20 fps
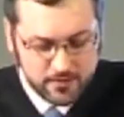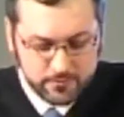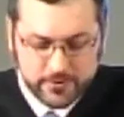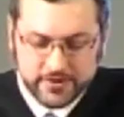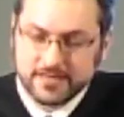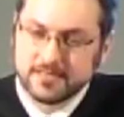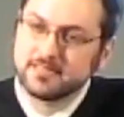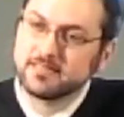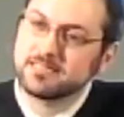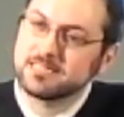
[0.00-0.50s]
but
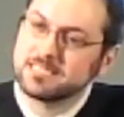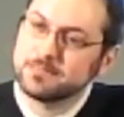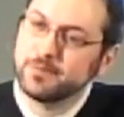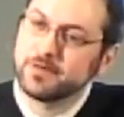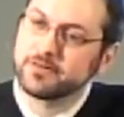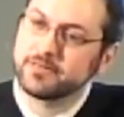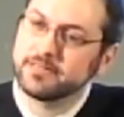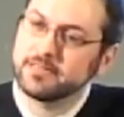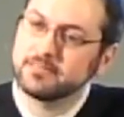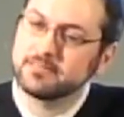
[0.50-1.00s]
his
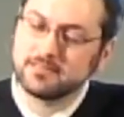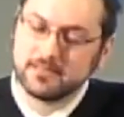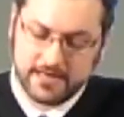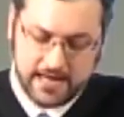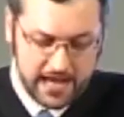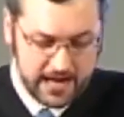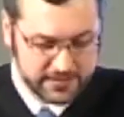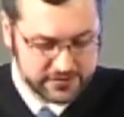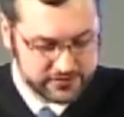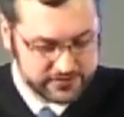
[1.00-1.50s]
experience and
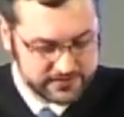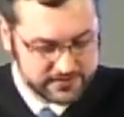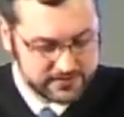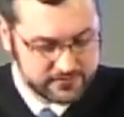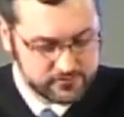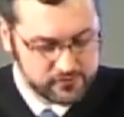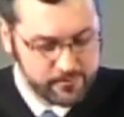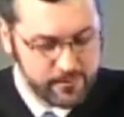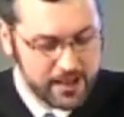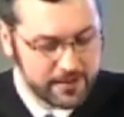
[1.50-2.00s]

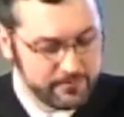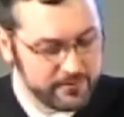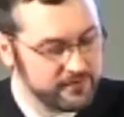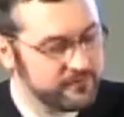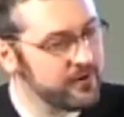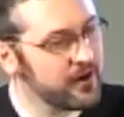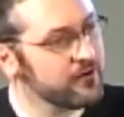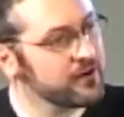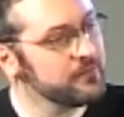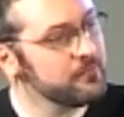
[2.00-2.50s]
actions remind me
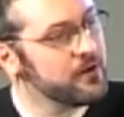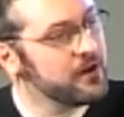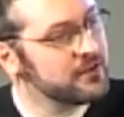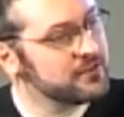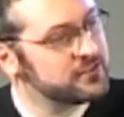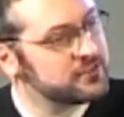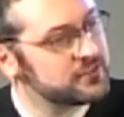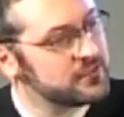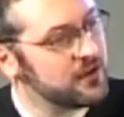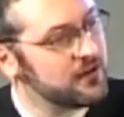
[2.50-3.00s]
very much